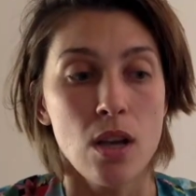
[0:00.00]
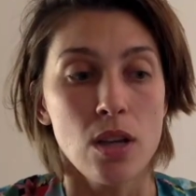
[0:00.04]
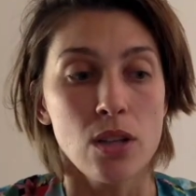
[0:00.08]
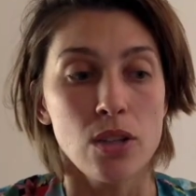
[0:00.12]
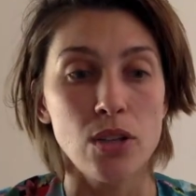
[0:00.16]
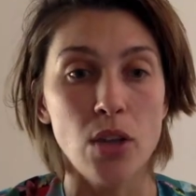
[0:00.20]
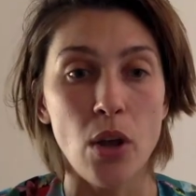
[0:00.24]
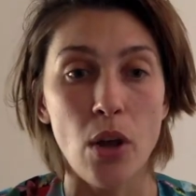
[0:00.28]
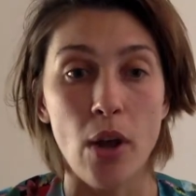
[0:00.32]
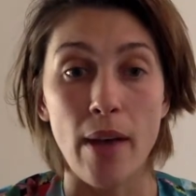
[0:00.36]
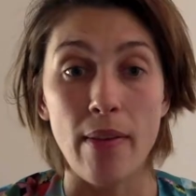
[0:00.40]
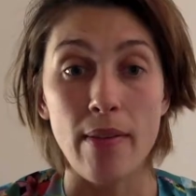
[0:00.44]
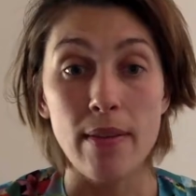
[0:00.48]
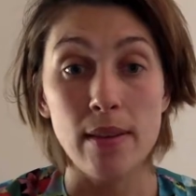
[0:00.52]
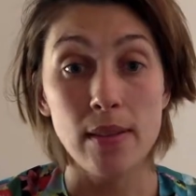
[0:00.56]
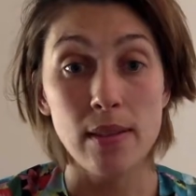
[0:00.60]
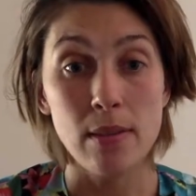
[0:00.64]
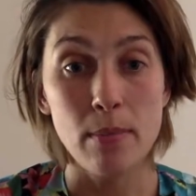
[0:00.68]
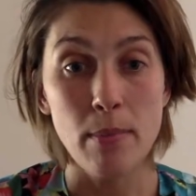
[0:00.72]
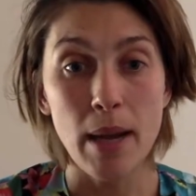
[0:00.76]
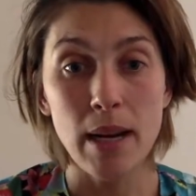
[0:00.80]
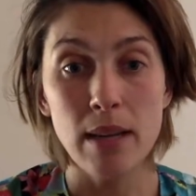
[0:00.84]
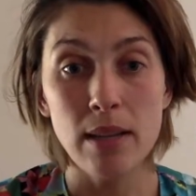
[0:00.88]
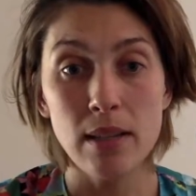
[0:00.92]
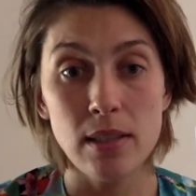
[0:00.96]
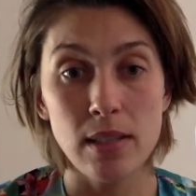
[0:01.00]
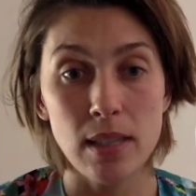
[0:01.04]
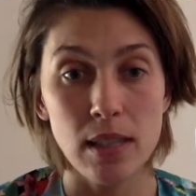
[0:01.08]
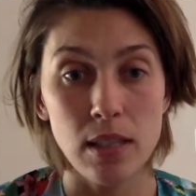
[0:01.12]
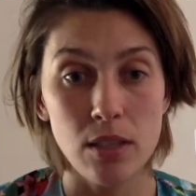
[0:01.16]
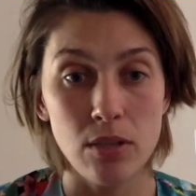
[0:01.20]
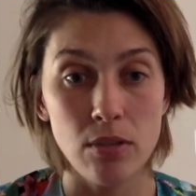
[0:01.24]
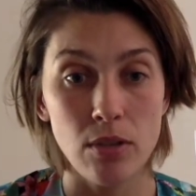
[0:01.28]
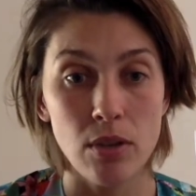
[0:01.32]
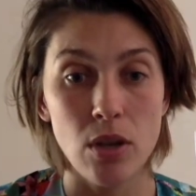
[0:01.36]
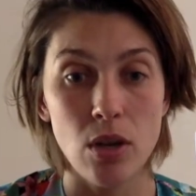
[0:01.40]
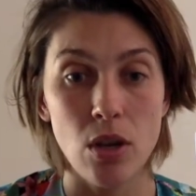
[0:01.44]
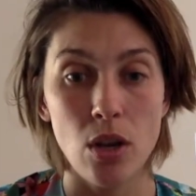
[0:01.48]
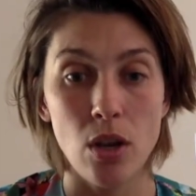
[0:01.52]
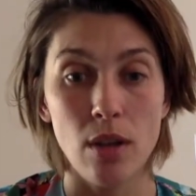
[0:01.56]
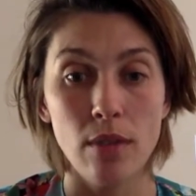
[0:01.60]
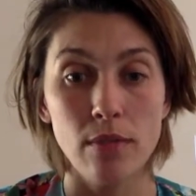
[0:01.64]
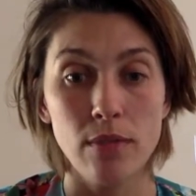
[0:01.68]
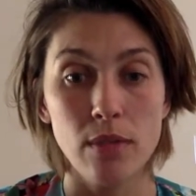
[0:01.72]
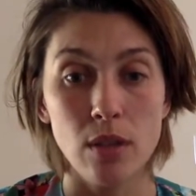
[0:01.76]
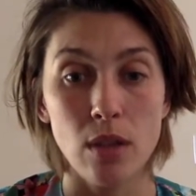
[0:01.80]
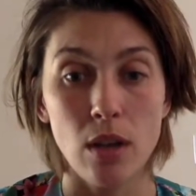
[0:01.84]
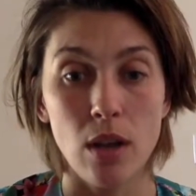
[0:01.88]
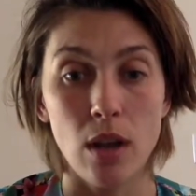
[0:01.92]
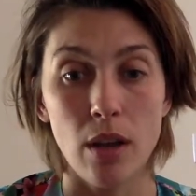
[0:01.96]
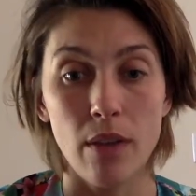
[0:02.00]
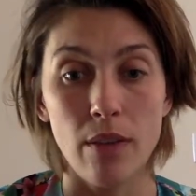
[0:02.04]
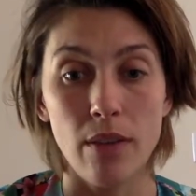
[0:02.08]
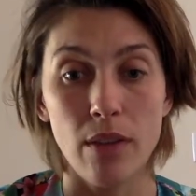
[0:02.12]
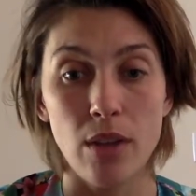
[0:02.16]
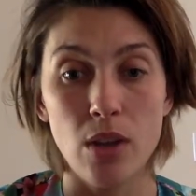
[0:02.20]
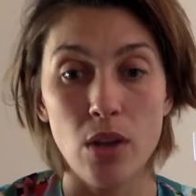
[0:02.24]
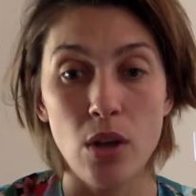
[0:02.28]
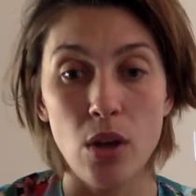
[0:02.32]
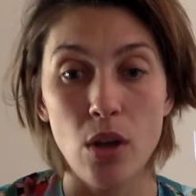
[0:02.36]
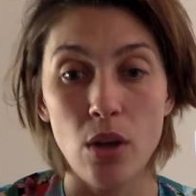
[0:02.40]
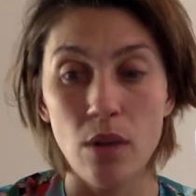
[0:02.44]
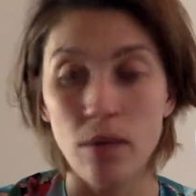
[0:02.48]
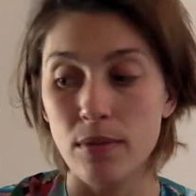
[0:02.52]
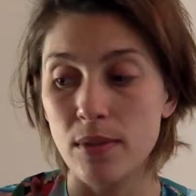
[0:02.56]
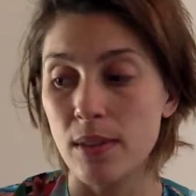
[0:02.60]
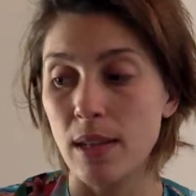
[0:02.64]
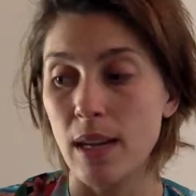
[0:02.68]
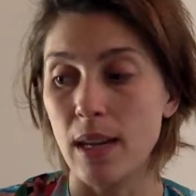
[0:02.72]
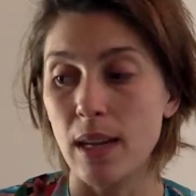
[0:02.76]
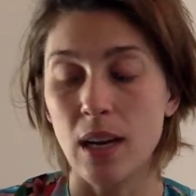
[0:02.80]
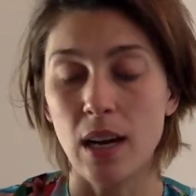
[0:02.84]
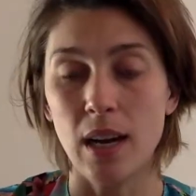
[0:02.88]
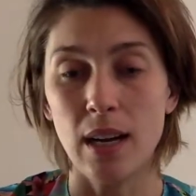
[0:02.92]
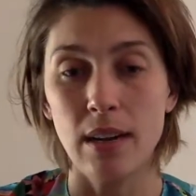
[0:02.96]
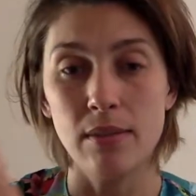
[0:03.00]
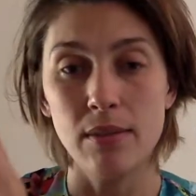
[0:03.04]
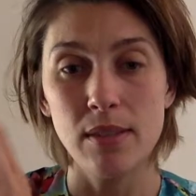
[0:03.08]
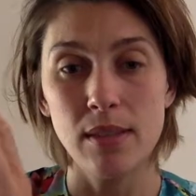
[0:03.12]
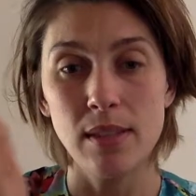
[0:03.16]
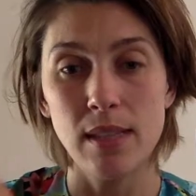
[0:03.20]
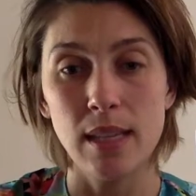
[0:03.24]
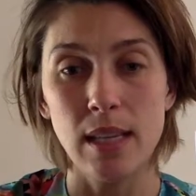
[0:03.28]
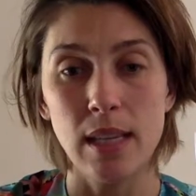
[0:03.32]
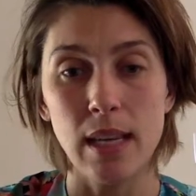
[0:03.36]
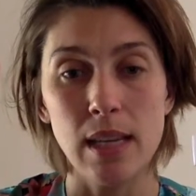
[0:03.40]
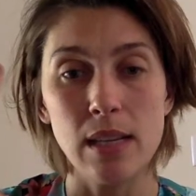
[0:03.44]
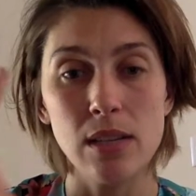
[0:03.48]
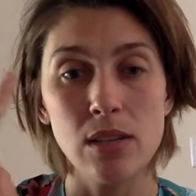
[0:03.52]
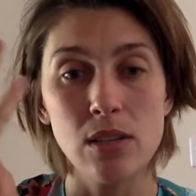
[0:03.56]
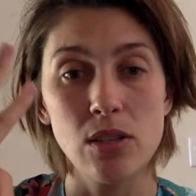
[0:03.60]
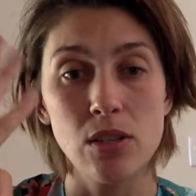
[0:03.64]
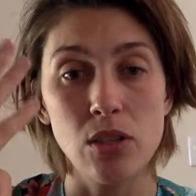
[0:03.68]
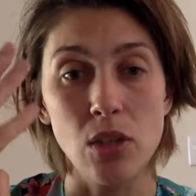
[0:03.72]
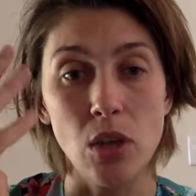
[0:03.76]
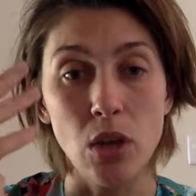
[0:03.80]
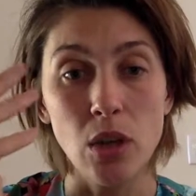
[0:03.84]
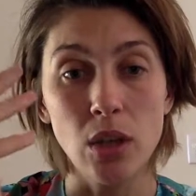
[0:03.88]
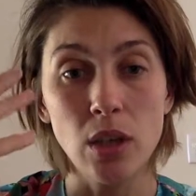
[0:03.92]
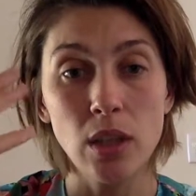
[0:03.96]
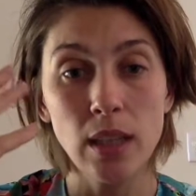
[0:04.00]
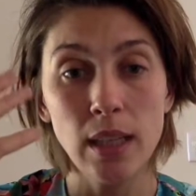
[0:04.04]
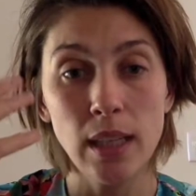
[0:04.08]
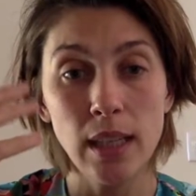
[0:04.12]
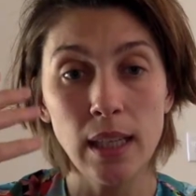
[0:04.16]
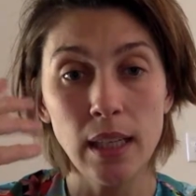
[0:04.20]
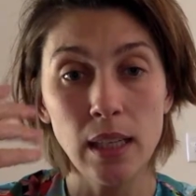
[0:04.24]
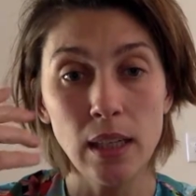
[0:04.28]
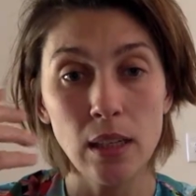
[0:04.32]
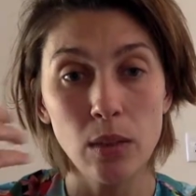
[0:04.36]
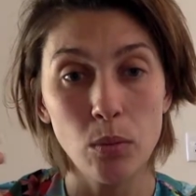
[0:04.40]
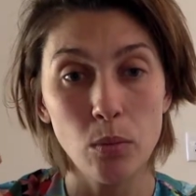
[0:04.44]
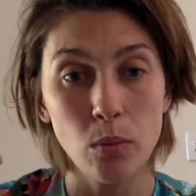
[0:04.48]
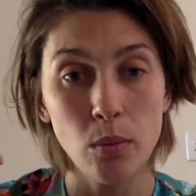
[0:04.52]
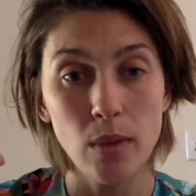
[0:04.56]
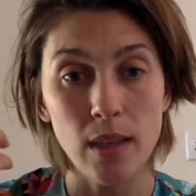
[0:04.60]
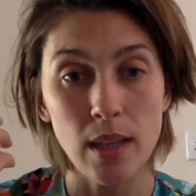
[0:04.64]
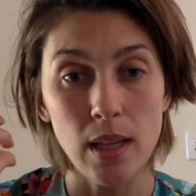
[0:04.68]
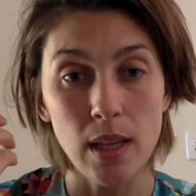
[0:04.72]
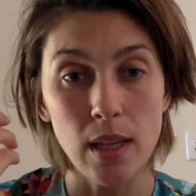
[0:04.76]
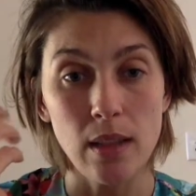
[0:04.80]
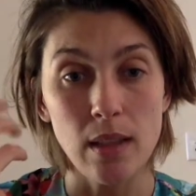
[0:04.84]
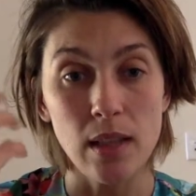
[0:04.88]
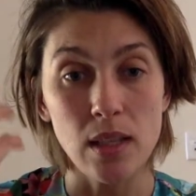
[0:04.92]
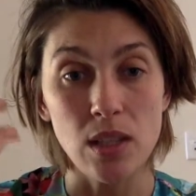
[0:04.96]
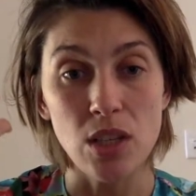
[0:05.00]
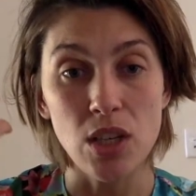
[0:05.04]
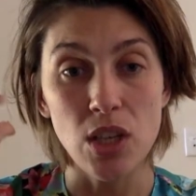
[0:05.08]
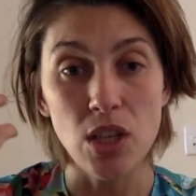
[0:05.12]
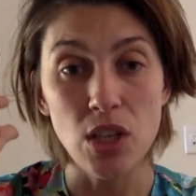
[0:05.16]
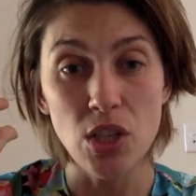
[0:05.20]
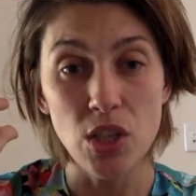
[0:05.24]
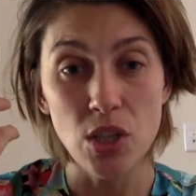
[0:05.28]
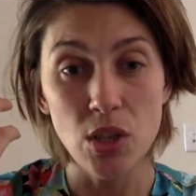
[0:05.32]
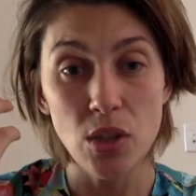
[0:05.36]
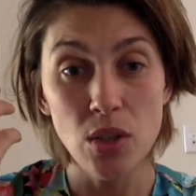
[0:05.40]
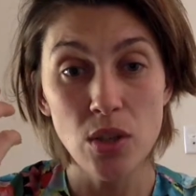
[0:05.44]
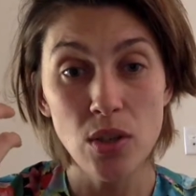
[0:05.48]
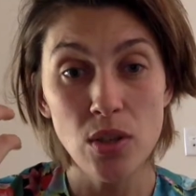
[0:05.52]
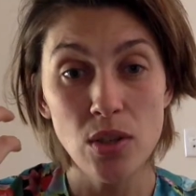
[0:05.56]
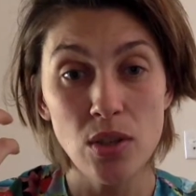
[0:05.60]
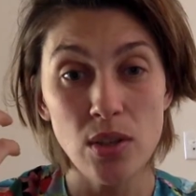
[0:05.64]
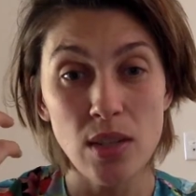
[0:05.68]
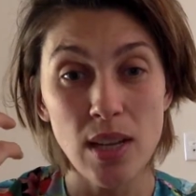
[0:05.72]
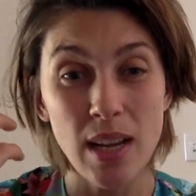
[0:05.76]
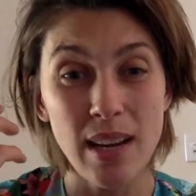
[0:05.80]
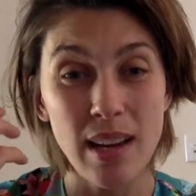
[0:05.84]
So, and the somatosensory nerves are the nerves that kind of sit externally within the tissues.